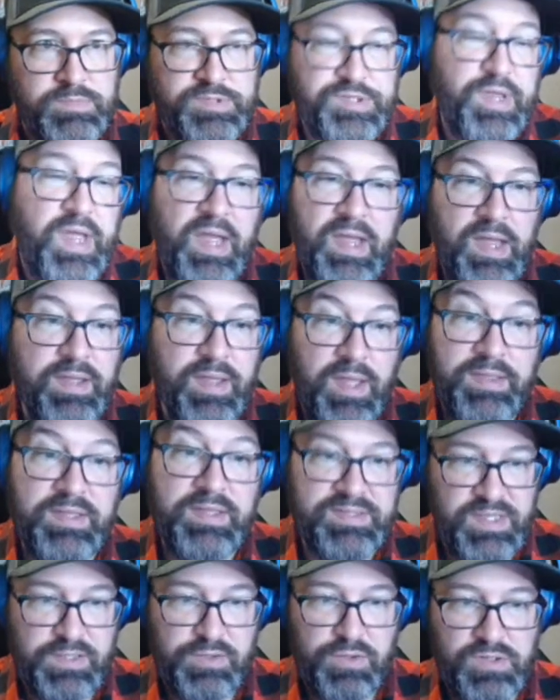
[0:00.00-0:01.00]
yeah, I
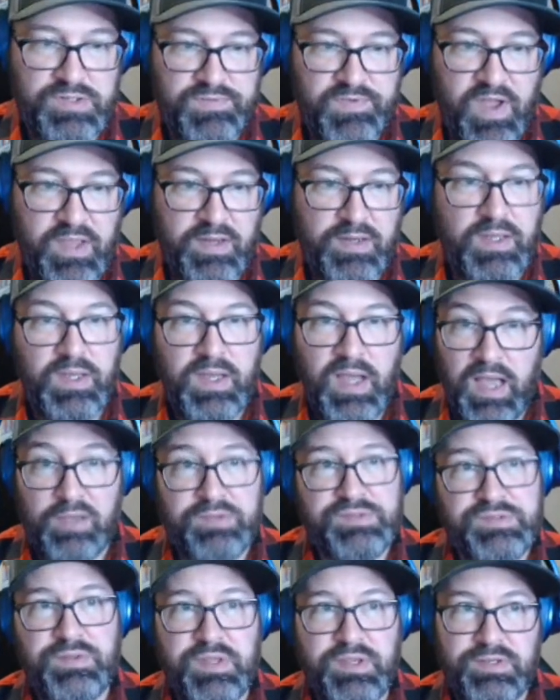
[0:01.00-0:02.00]
think Zeke looks fine. I
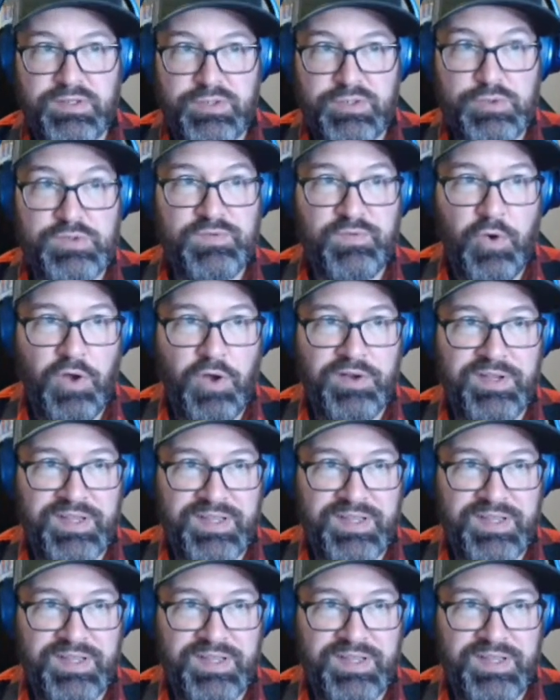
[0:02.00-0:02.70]
think Deuce Vaughn